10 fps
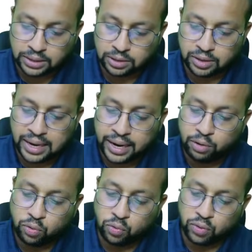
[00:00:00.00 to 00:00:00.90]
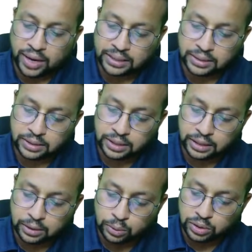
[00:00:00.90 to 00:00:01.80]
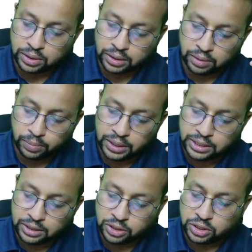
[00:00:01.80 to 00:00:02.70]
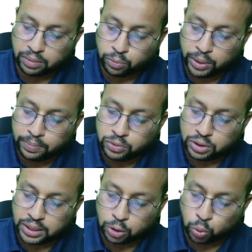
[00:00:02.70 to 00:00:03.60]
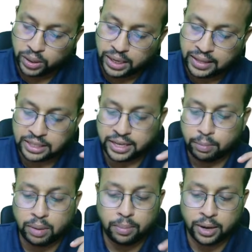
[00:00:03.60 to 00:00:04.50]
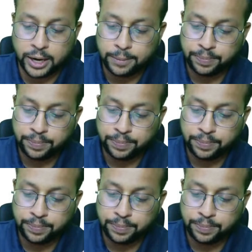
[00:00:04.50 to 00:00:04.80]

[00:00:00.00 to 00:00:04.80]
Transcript: So the live vaccines includes the measles, the mumps, then rubella, that's the MMR,